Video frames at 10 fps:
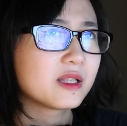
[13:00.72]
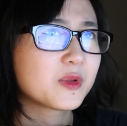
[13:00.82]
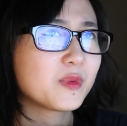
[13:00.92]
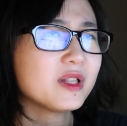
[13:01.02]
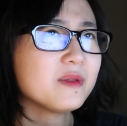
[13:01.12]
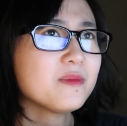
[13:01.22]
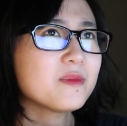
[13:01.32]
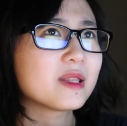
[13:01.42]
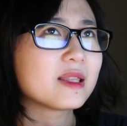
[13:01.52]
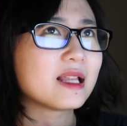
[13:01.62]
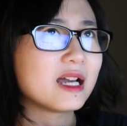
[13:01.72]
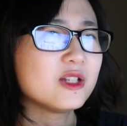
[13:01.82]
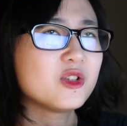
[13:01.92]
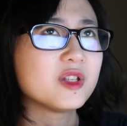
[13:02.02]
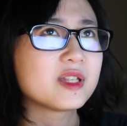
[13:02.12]
There's one
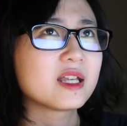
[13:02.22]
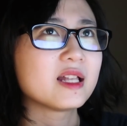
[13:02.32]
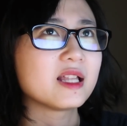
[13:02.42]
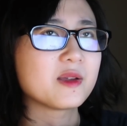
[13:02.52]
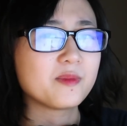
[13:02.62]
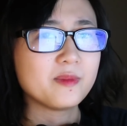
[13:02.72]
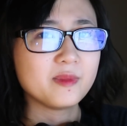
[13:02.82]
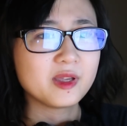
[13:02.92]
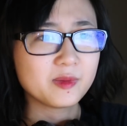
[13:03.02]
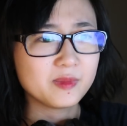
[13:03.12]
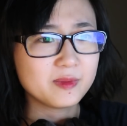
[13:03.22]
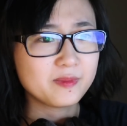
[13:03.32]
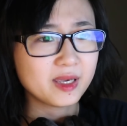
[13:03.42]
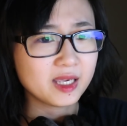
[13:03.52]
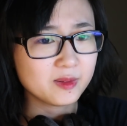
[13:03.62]
line she said like make me
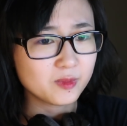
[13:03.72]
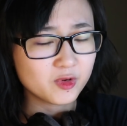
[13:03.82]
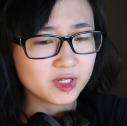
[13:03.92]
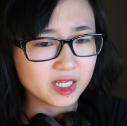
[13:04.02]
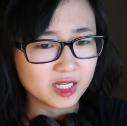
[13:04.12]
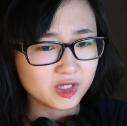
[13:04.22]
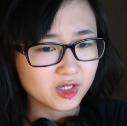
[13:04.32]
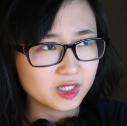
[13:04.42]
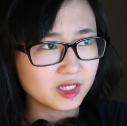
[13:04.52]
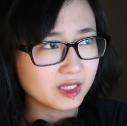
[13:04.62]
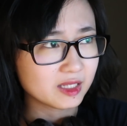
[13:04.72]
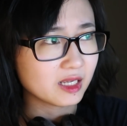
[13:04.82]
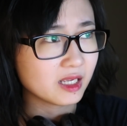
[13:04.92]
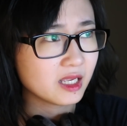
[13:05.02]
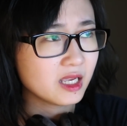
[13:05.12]
pay more attention, is
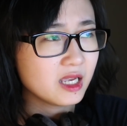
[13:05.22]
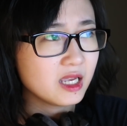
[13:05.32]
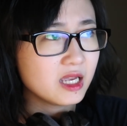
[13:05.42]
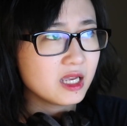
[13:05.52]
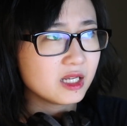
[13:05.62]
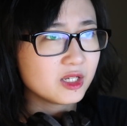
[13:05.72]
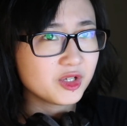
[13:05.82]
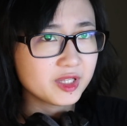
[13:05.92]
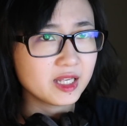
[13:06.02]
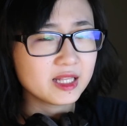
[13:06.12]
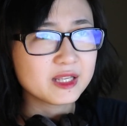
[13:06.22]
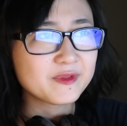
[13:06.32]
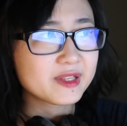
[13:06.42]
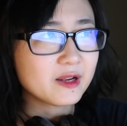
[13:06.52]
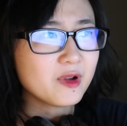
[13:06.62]
like, she said
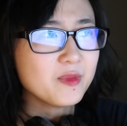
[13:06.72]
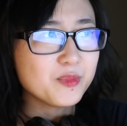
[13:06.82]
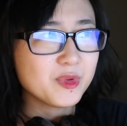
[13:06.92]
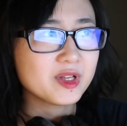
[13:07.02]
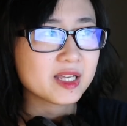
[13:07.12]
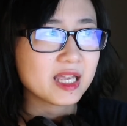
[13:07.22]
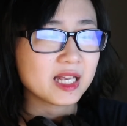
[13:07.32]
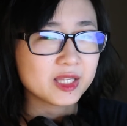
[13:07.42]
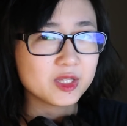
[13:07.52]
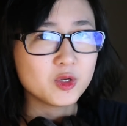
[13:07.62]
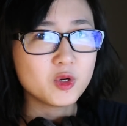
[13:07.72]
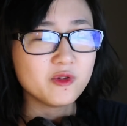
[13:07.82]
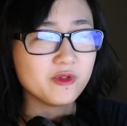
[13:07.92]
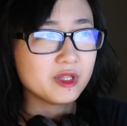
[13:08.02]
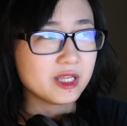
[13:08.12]
if someone built a casino
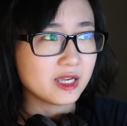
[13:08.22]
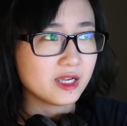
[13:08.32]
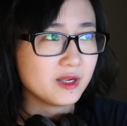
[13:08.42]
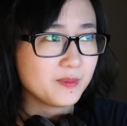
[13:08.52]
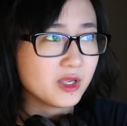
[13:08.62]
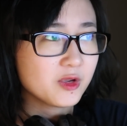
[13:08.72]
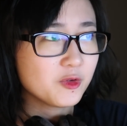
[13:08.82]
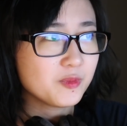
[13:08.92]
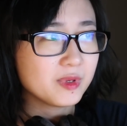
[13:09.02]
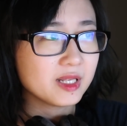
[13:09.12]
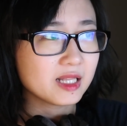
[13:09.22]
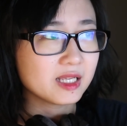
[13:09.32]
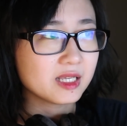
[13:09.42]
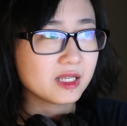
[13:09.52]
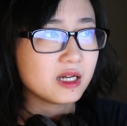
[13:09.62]
over there, it could be
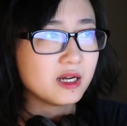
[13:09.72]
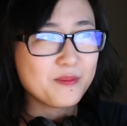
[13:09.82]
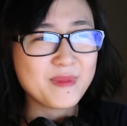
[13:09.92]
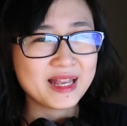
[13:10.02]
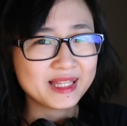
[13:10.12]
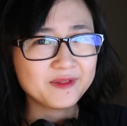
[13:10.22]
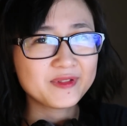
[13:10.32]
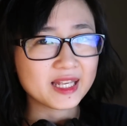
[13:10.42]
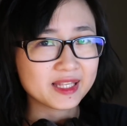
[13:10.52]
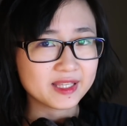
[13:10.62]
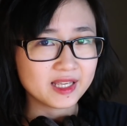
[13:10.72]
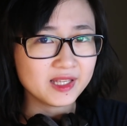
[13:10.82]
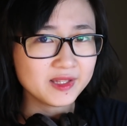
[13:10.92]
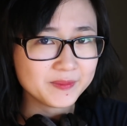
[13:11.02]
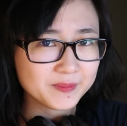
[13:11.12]
like a massive
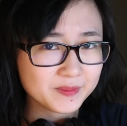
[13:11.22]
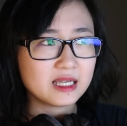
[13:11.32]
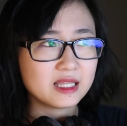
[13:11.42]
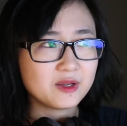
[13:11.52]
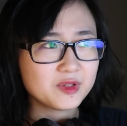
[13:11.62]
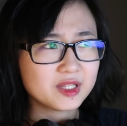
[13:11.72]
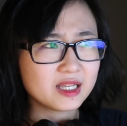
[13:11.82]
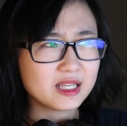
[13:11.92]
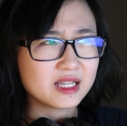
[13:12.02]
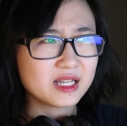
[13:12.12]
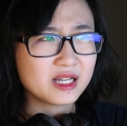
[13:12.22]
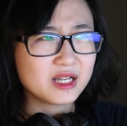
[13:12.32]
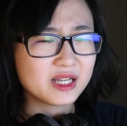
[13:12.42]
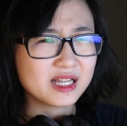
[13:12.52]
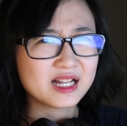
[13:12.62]
success. And I was like,
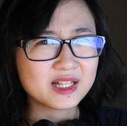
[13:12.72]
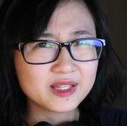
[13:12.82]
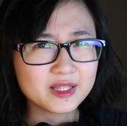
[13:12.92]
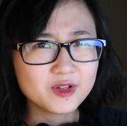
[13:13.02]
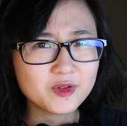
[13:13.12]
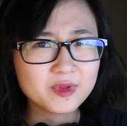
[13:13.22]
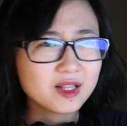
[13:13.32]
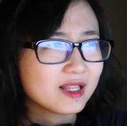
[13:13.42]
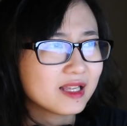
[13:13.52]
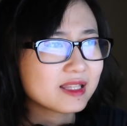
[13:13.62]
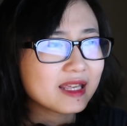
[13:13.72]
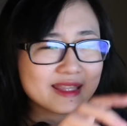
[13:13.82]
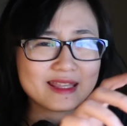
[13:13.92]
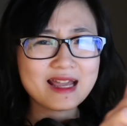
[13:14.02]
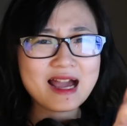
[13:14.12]
casino, like
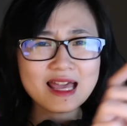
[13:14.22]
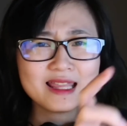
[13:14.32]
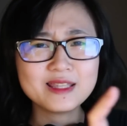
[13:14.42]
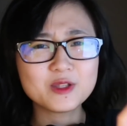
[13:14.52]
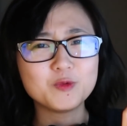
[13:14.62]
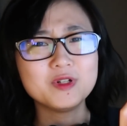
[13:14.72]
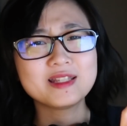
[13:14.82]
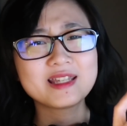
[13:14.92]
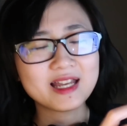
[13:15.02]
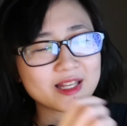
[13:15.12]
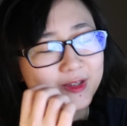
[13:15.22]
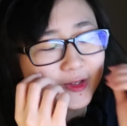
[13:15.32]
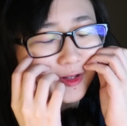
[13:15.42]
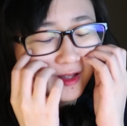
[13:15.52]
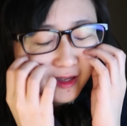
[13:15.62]
they highlight the word
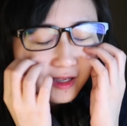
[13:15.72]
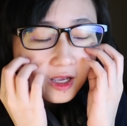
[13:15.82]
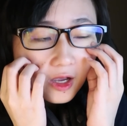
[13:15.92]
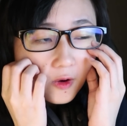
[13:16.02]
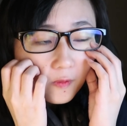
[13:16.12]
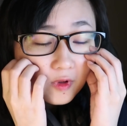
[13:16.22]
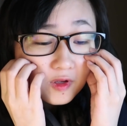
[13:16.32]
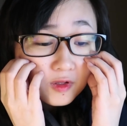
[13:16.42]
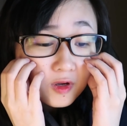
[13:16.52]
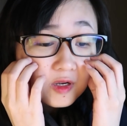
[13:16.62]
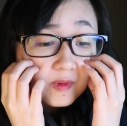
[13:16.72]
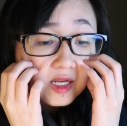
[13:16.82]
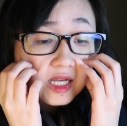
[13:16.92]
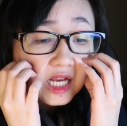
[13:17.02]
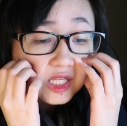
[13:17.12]
casino. Like when you talk
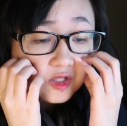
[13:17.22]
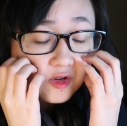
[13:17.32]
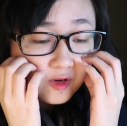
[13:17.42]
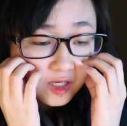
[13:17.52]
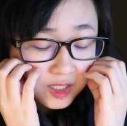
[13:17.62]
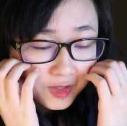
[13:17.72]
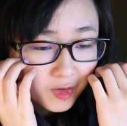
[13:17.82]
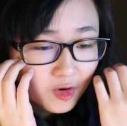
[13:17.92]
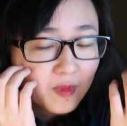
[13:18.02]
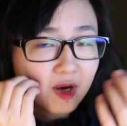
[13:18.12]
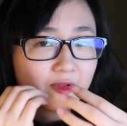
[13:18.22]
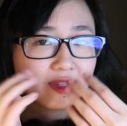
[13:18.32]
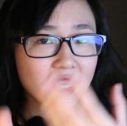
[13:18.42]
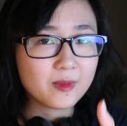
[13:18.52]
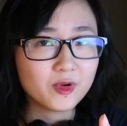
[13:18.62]
about casino, right, it's all about
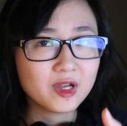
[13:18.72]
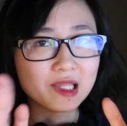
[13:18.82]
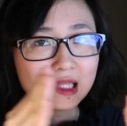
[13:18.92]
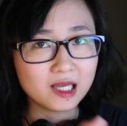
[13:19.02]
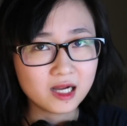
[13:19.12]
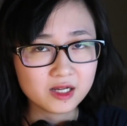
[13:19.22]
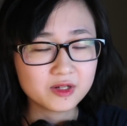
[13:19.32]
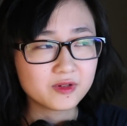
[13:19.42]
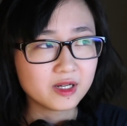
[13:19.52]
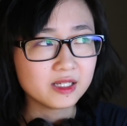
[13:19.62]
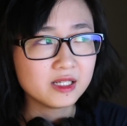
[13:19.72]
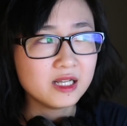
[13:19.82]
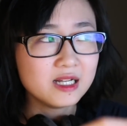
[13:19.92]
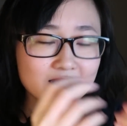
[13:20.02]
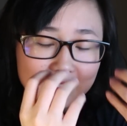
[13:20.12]
gamble and luck, right?
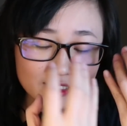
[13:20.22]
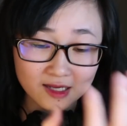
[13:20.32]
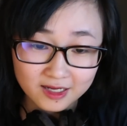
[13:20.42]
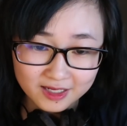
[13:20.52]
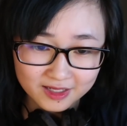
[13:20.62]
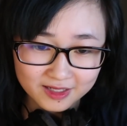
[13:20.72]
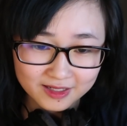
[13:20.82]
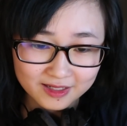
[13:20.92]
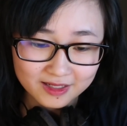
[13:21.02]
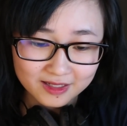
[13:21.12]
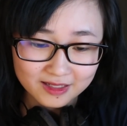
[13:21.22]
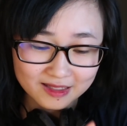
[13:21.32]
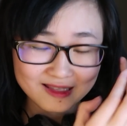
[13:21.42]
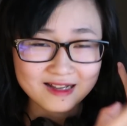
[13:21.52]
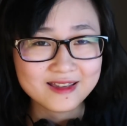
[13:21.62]

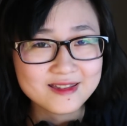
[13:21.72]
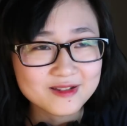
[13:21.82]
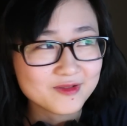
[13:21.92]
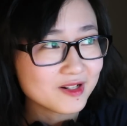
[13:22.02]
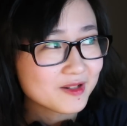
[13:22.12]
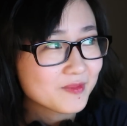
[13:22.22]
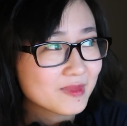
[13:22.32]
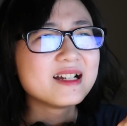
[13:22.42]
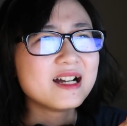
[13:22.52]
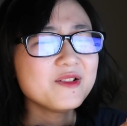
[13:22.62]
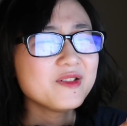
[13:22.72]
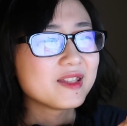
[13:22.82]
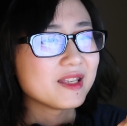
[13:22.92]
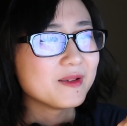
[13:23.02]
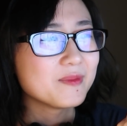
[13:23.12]
Lucky, right? How to
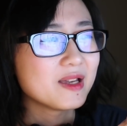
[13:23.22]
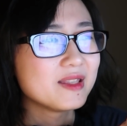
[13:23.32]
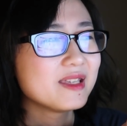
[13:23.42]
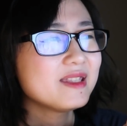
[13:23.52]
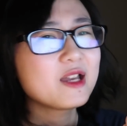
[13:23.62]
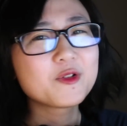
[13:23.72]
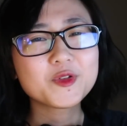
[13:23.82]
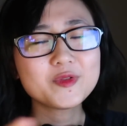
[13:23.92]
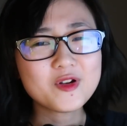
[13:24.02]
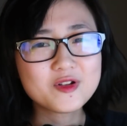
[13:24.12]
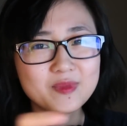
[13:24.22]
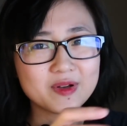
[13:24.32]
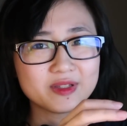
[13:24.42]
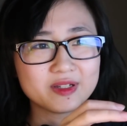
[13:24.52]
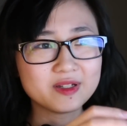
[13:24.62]
say? And then they also talk
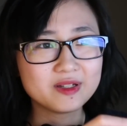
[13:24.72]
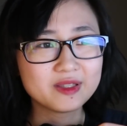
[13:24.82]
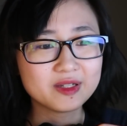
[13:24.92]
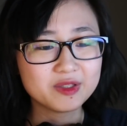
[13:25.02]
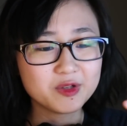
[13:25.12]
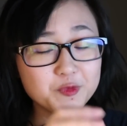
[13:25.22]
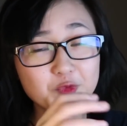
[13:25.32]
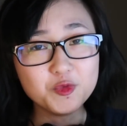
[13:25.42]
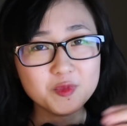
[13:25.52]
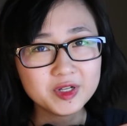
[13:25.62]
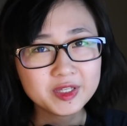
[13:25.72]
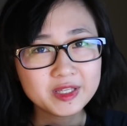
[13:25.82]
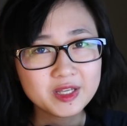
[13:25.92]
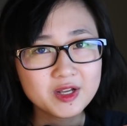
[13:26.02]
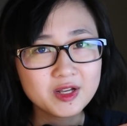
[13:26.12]
about the
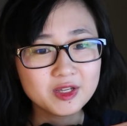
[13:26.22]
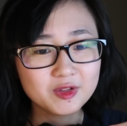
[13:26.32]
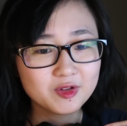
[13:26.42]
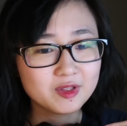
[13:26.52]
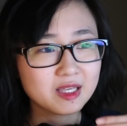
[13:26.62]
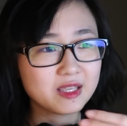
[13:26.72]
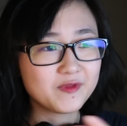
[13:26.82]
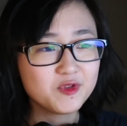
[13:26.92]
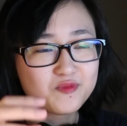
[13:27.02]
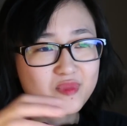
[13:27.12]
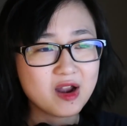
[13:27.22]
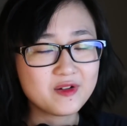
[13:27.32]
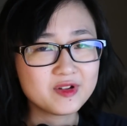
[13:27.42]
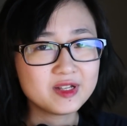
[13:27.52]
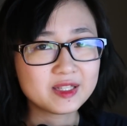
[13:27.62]
rumors, you know, like if you
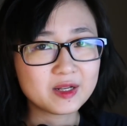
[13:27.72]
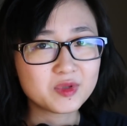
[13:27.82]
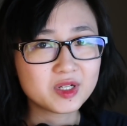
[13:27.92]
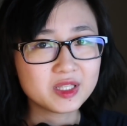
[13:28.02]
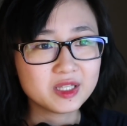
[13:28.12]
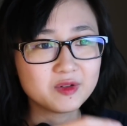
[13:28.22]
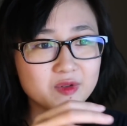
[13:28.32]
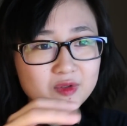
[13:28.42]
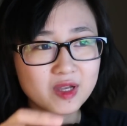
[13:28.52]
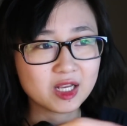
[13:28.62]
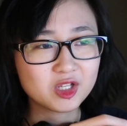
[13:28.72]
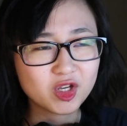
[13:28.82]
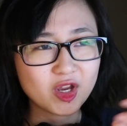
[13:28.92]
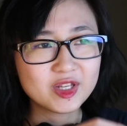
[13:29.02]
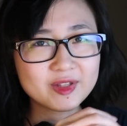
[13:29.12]
bury someone, you
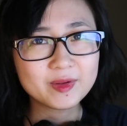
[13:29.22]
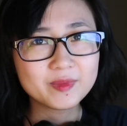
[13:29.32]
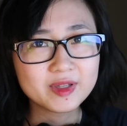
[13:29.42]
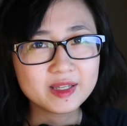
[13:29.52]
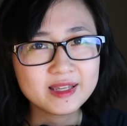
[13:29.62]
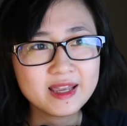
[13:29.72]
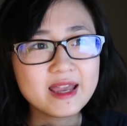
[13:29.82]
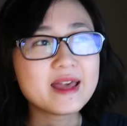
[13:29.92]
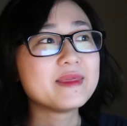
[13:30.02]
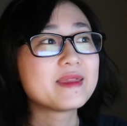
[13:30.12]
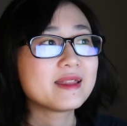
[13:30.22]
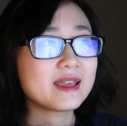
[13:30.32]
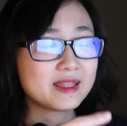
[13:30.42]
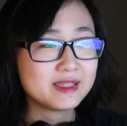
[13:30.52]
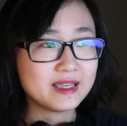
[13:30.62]
exchange something, and then
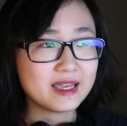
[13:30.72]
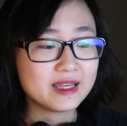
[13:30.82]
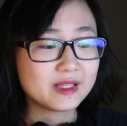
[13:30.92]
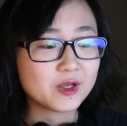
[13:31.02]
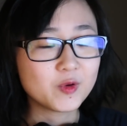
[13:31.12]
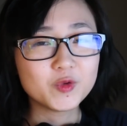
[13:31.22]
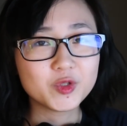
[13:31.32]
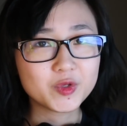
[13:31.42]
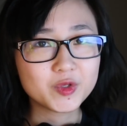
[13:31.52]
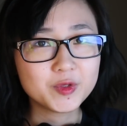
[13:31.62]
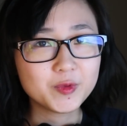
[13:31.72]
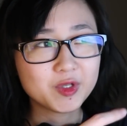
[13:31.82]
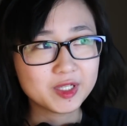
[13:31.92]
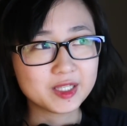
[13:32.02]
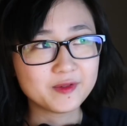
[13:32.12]
at the end like Ozero,
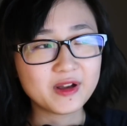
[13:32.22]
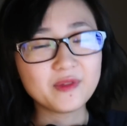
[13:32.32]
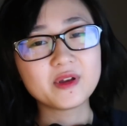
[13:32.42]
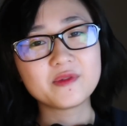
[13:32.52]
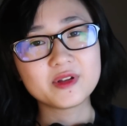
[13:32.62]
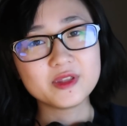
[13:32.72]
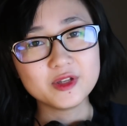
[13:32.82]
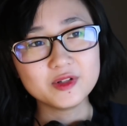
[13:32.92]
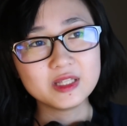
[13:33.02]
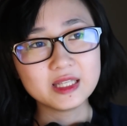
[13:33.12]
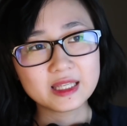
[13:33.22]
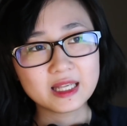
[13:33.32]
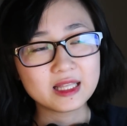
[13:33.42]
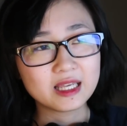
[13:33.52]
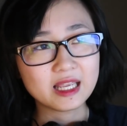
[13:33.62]
which is the fun dude, is
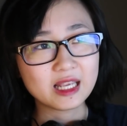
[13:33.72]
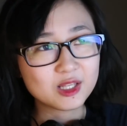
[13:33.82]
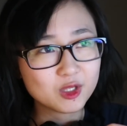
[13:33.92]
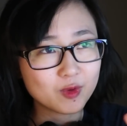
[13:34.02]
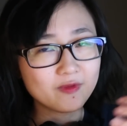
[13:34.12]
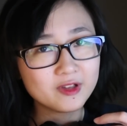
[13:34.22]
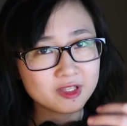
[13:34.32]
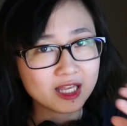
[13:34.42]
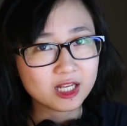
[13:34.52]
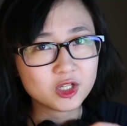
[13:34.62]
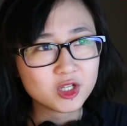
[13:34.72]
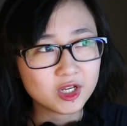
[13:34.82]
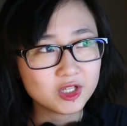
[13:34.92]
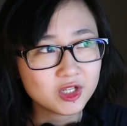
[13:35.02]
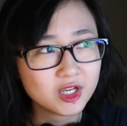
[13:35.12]
that like equivalent
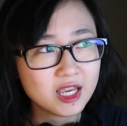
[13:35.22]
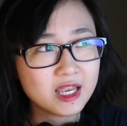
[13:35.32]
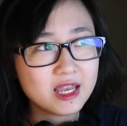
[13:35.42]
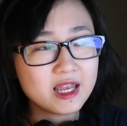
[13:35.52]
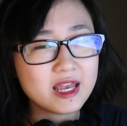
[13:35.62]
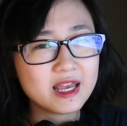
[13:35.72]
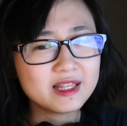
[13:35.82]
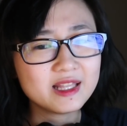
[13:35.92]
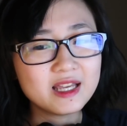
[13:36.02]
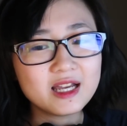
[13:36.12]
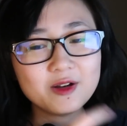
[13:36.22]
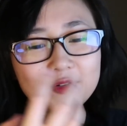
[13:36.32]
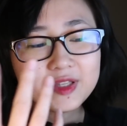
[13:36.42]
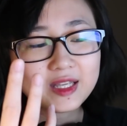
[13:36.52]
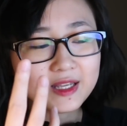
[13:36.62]
exchange. And I
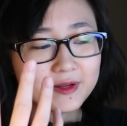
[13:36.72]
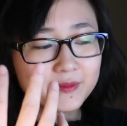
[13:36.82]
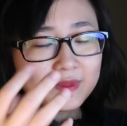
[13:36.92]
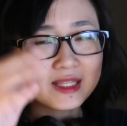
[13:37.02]
was like,